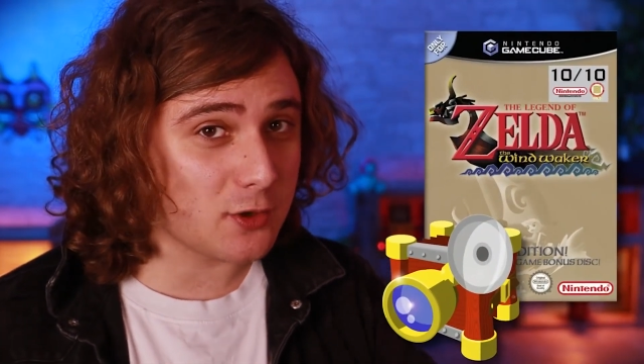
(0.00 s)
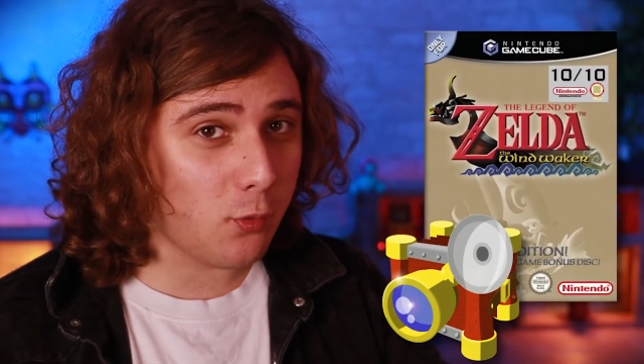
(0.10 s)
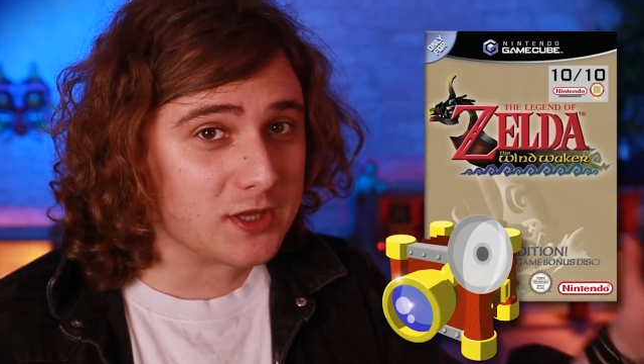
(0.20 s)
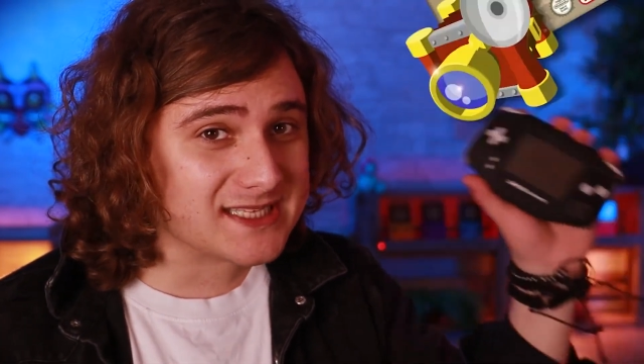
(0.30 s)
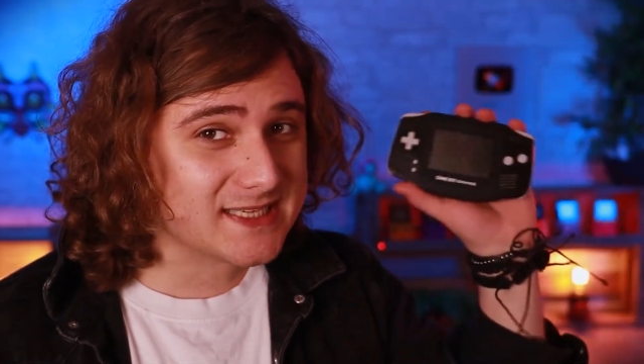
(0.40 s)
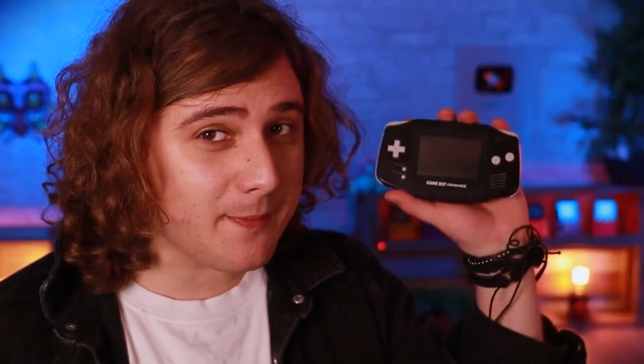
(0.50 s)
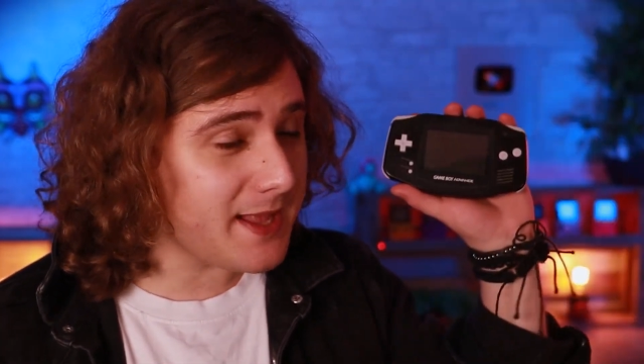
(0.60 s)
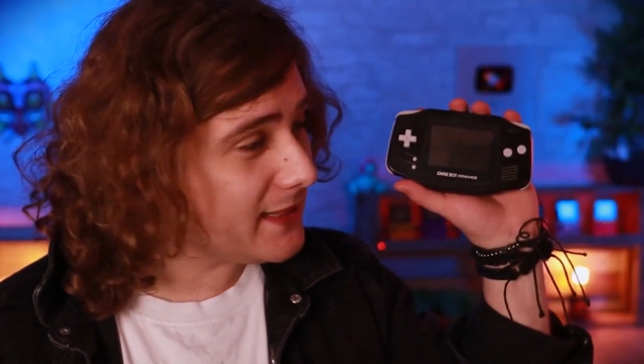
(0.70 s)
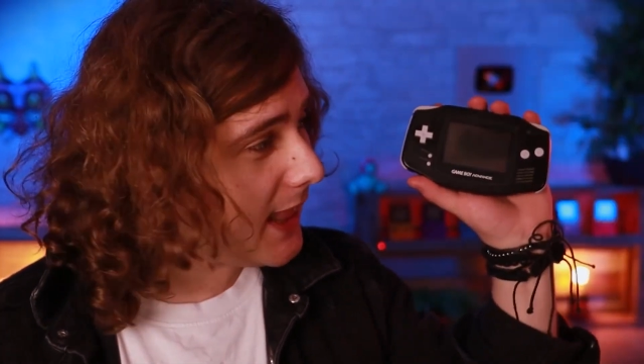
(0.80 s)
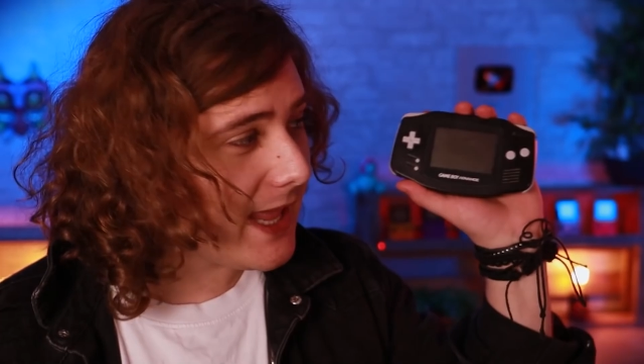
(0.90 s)
so what's
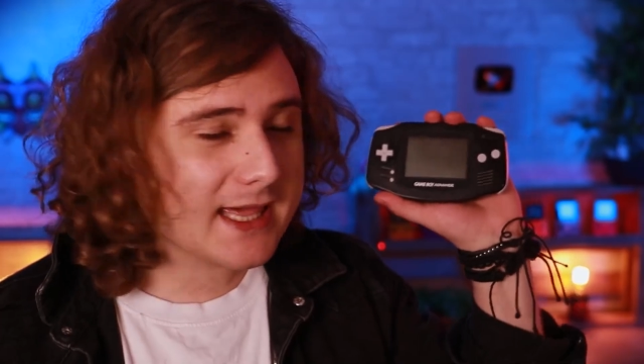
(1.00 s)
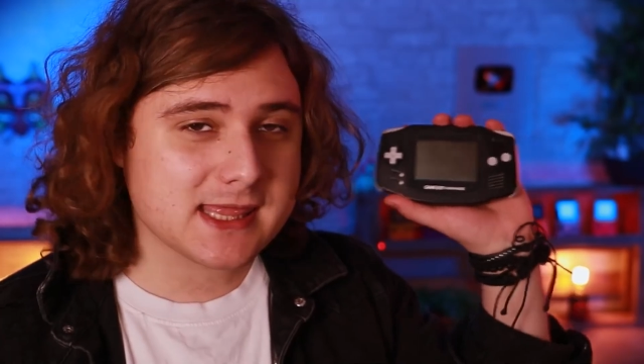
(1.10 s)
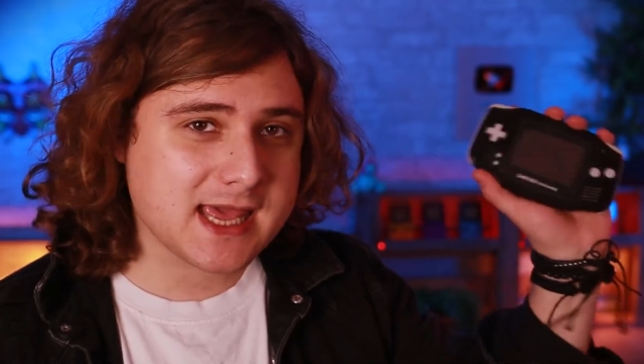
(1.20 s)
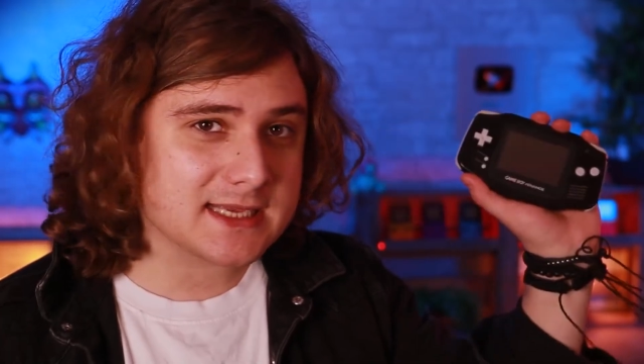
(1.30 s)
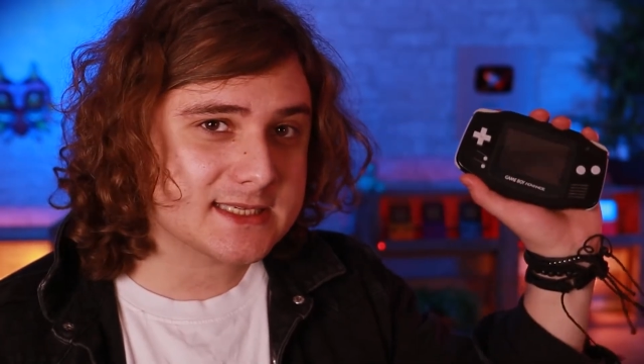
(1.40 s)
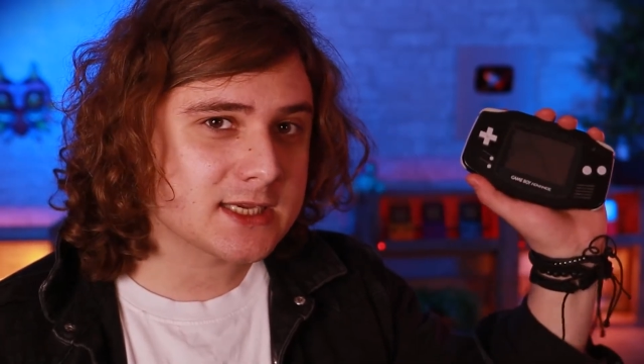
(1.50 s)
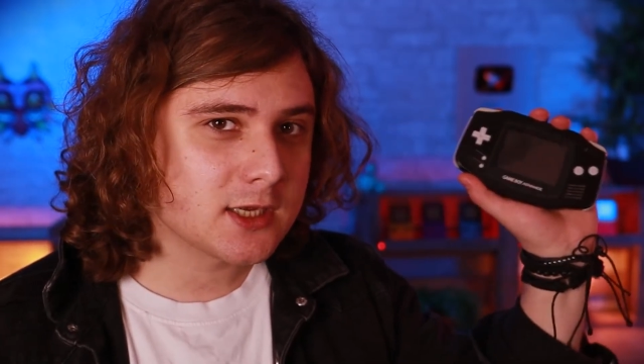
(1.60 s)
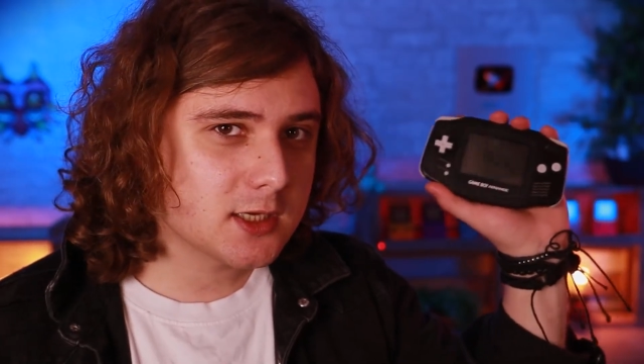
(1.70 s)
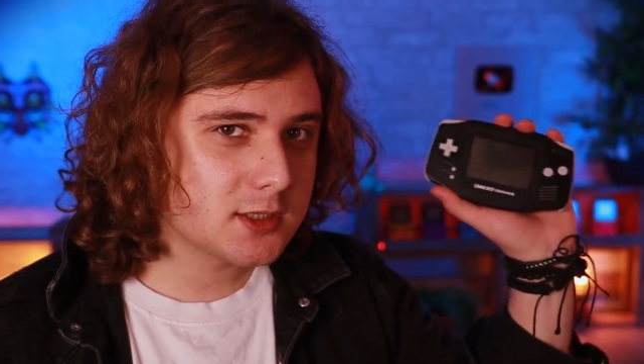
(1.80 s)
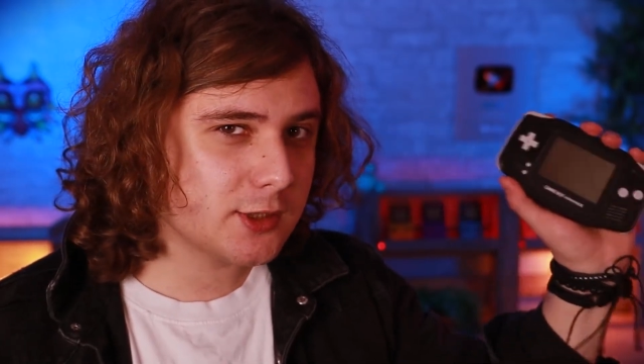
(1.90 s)
something like this
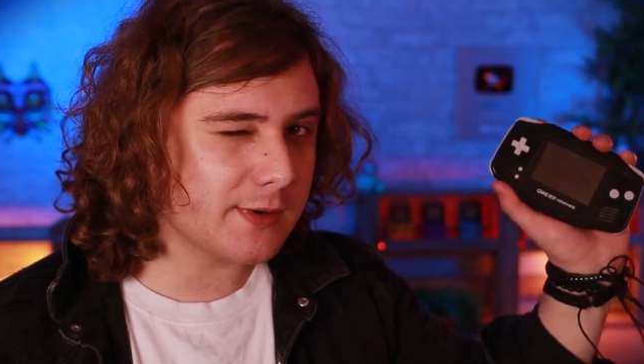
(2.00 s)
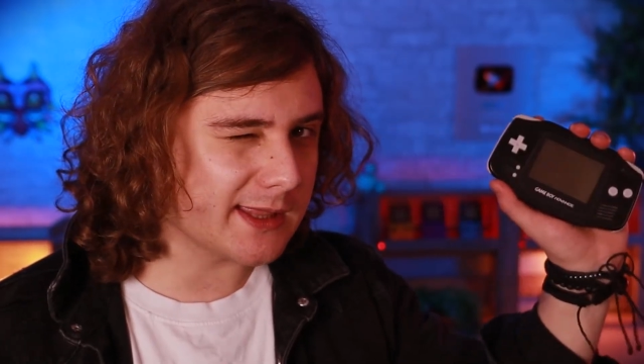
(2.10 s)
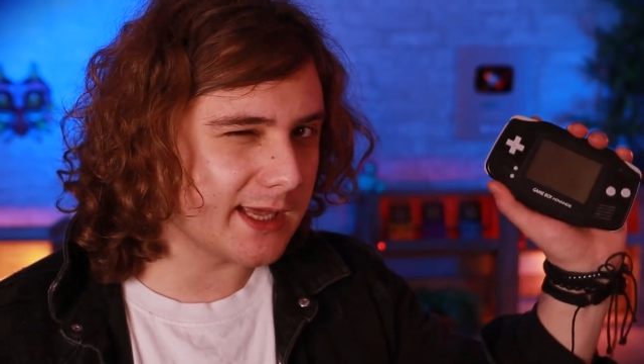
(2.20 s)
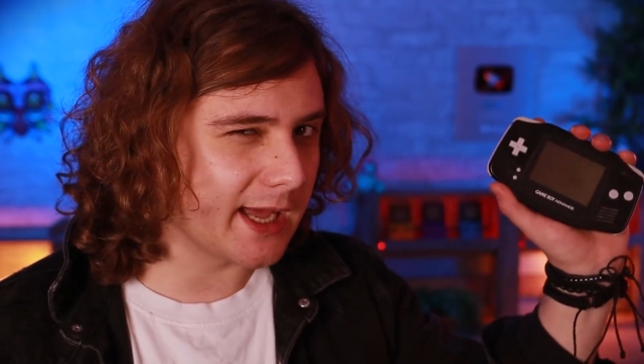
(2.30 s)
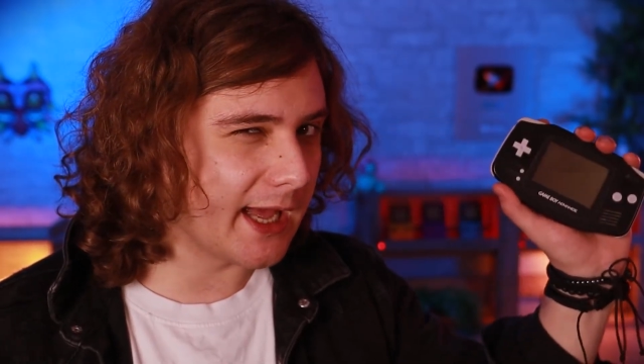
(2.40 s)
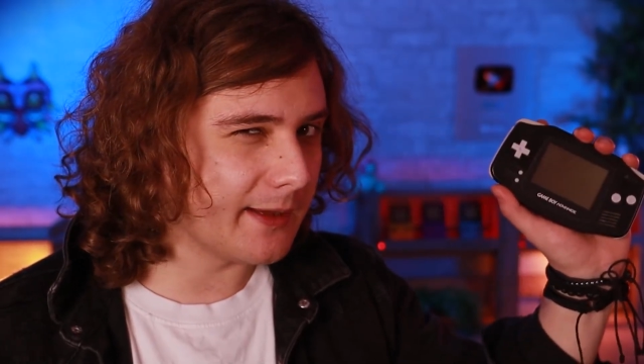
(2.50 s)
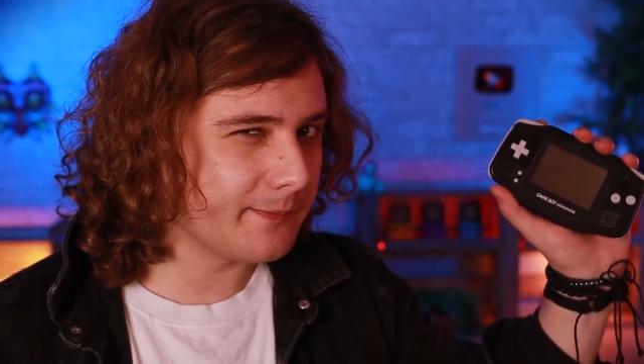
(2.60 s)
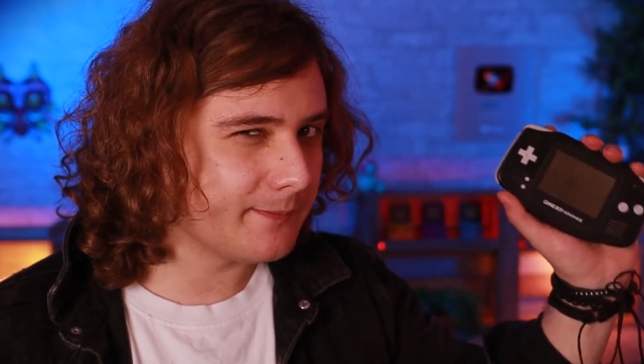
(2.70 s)
doing there?